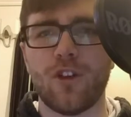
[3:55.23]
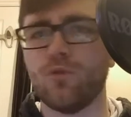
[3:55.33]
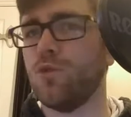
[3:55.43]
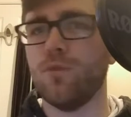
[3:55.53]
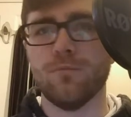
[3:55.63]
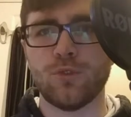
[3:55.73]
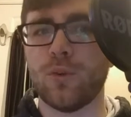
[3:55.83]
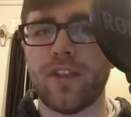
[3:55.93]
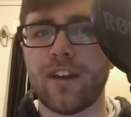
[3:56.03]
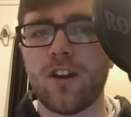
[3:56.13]
rooms
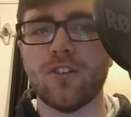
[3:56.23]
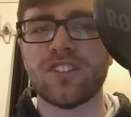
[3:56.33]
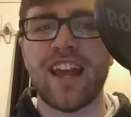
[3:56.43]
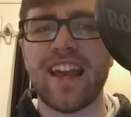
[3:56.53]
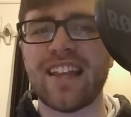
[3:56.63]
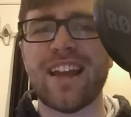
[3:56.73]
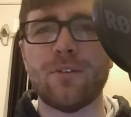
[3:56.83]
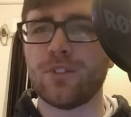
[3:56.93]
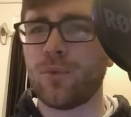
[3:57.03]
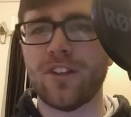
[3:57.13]
where they could all stay in. That
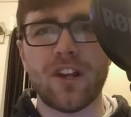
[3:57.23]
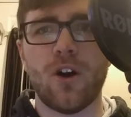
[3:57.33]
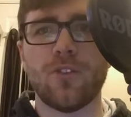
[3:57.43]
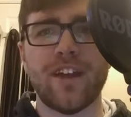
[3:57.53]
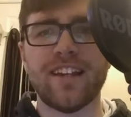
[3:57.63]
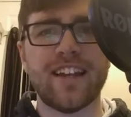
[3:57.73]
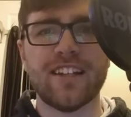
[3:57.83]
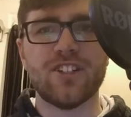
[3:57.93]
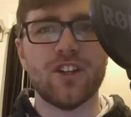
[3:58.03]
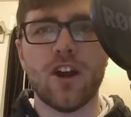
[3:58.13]
was really all they
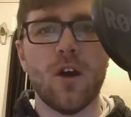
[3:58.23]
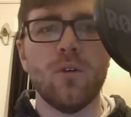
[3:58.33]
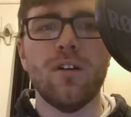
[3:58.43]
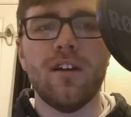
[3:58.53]
needed to know.